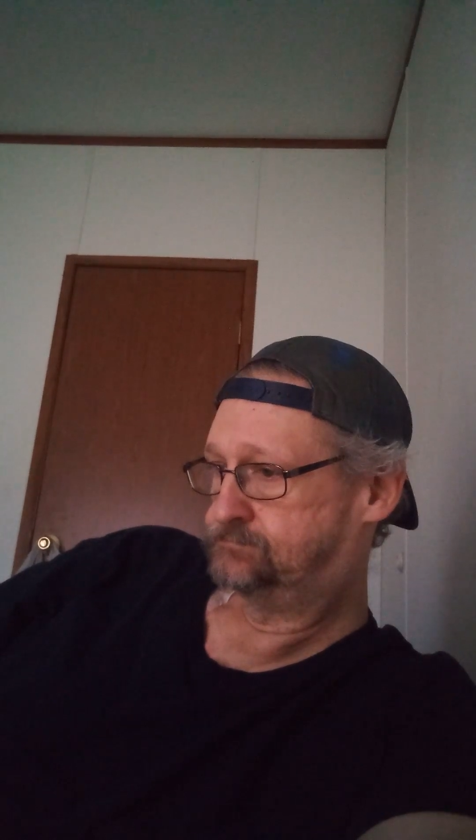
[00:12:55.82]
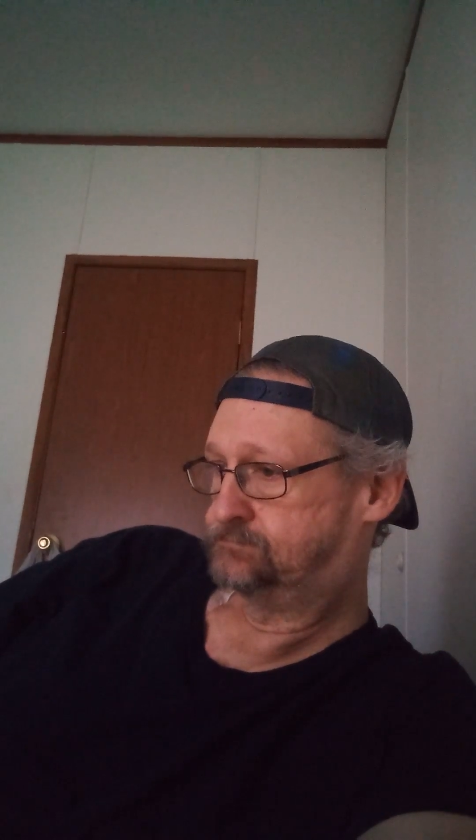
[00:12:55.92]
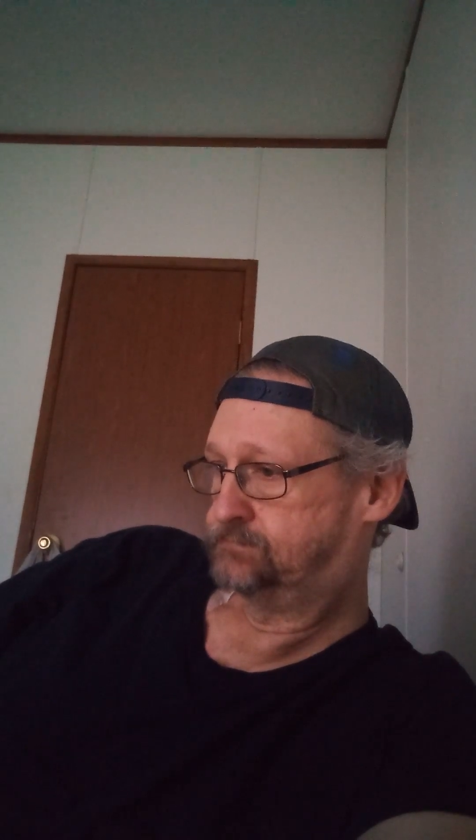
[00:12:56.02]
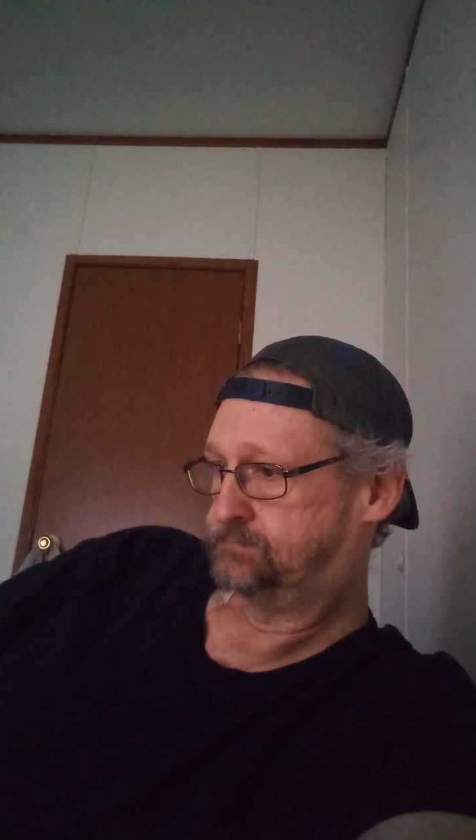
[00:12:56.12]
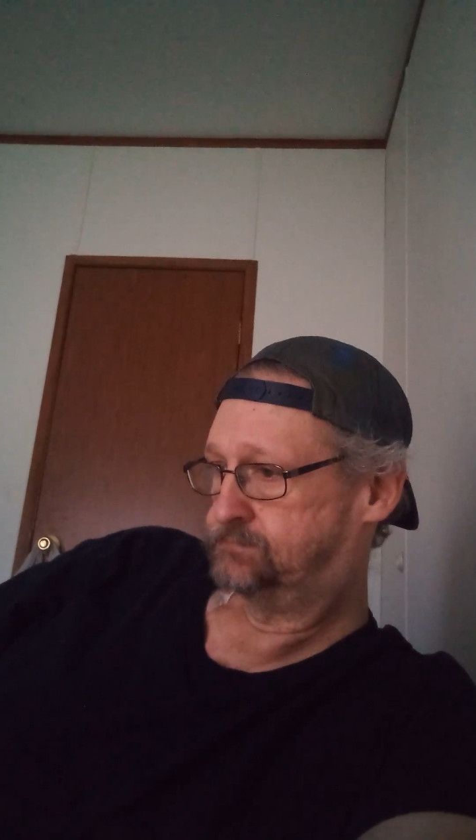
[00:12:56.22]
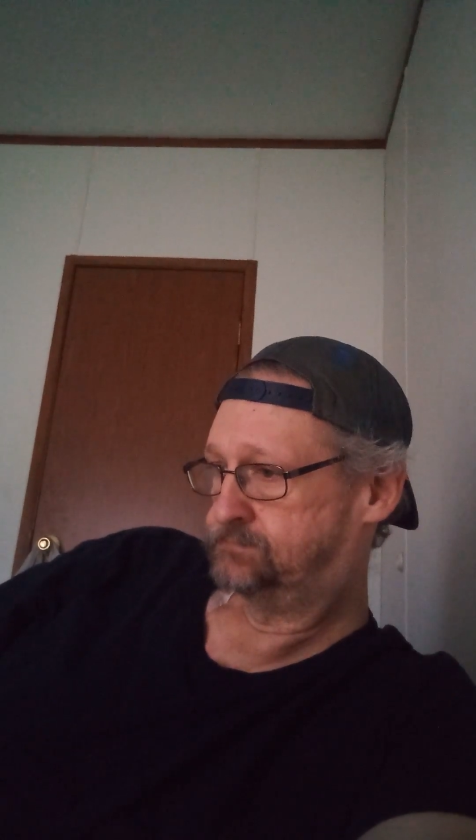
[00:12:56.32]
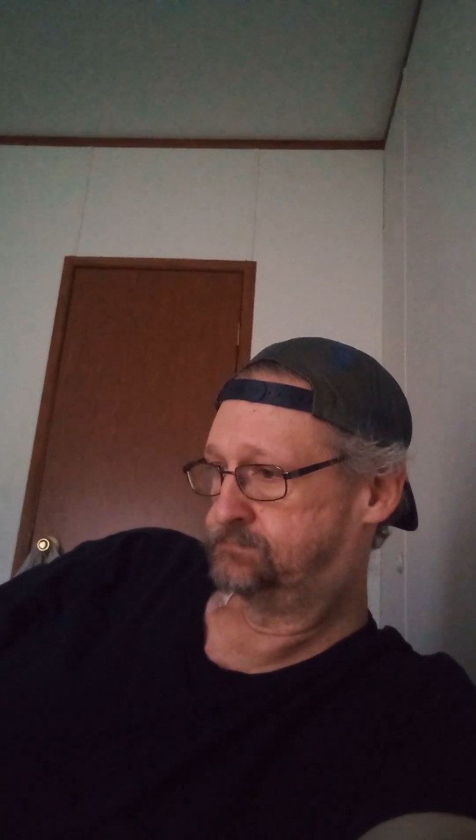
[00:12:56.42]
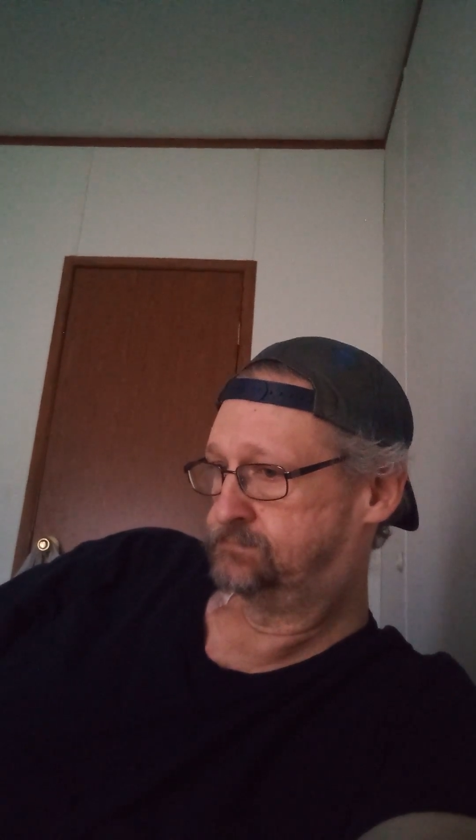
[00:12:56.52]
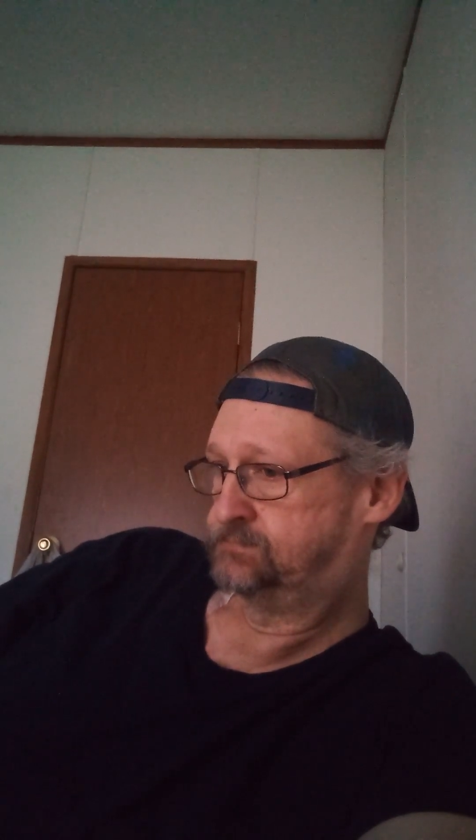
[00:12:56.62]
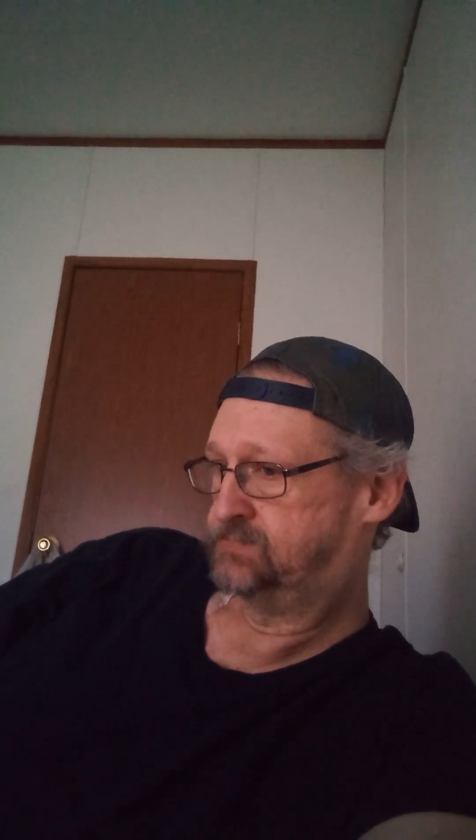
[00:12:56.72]
I don't
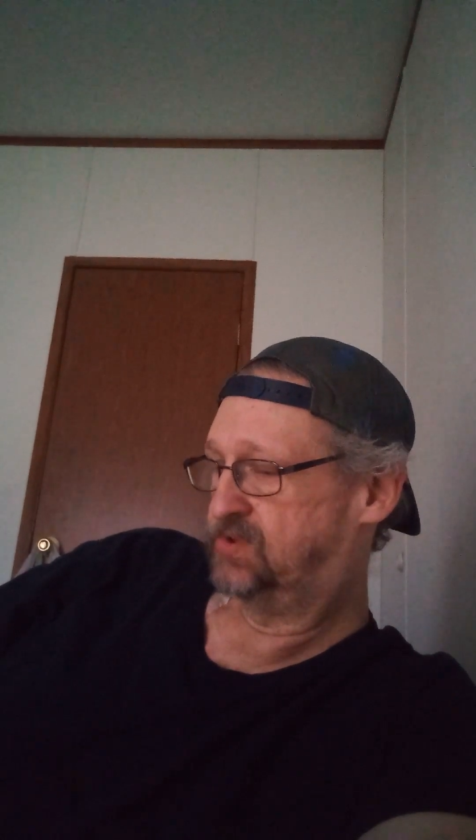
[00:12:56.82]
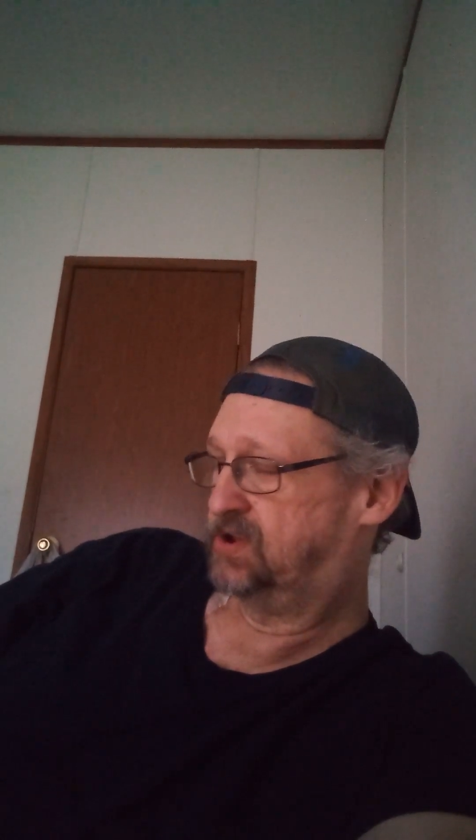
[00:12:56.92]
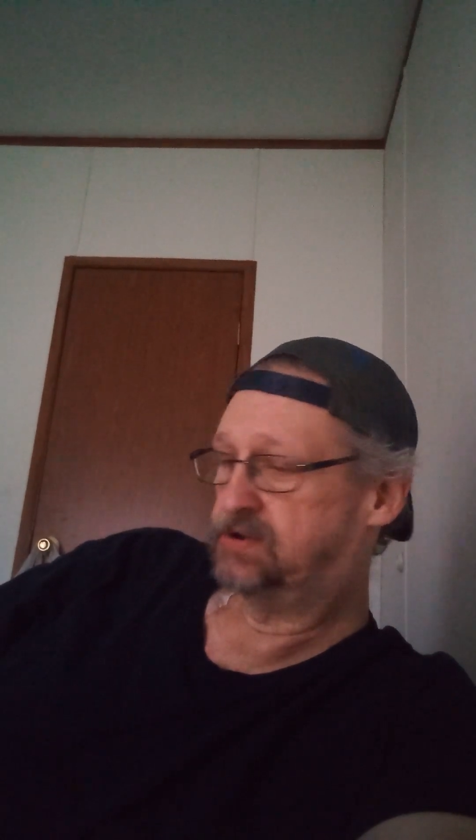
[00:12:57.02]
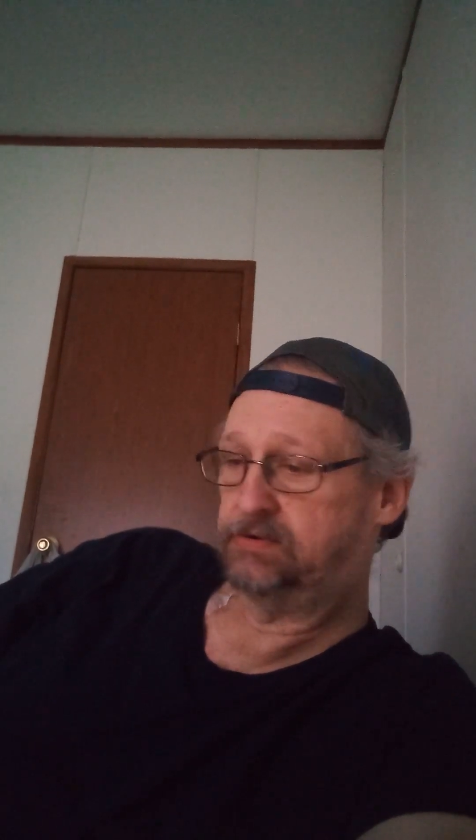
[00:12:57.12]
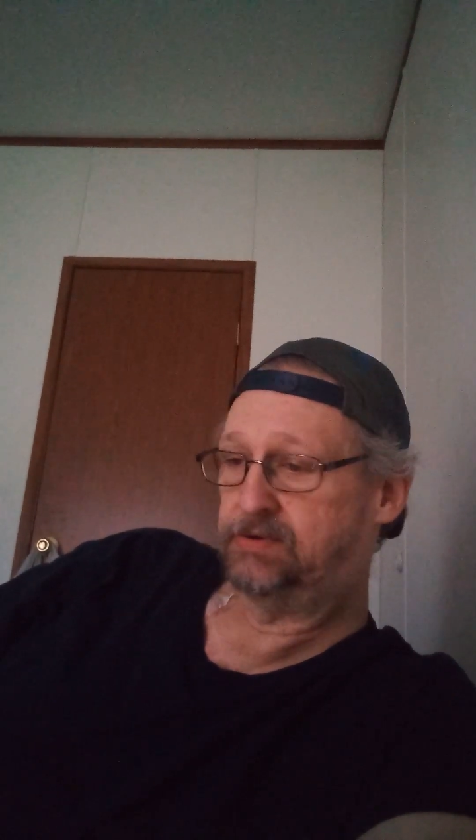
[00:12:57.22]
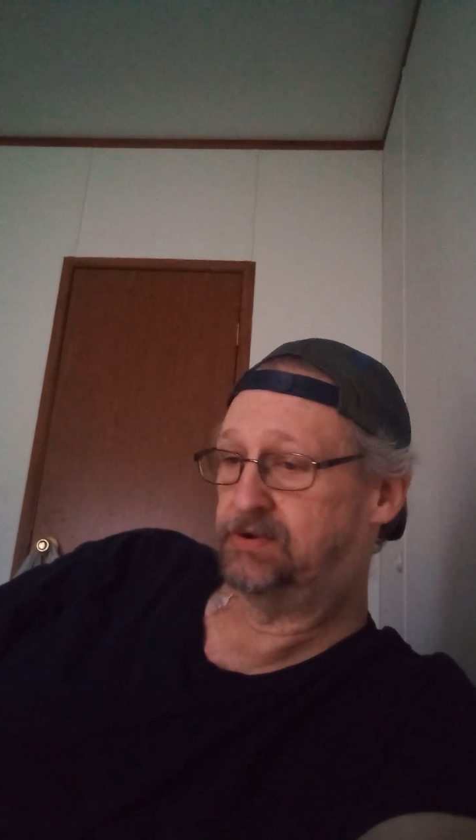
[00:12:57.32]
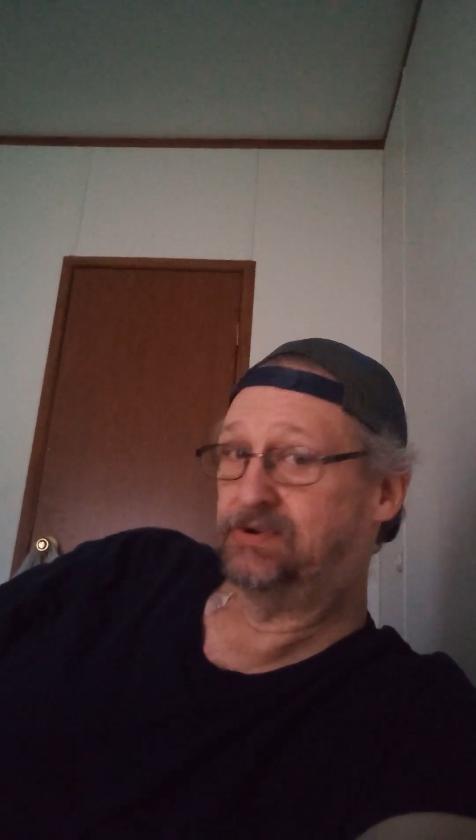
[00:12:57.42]
know. I don't